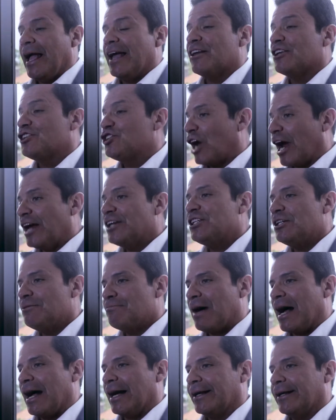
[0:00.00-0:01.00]
In a
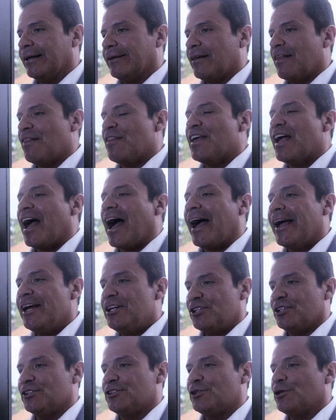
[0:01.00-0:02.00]
changing market, the
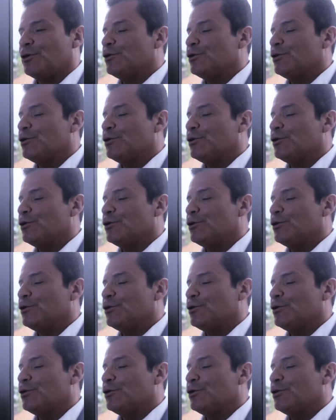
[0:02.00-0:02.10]
agents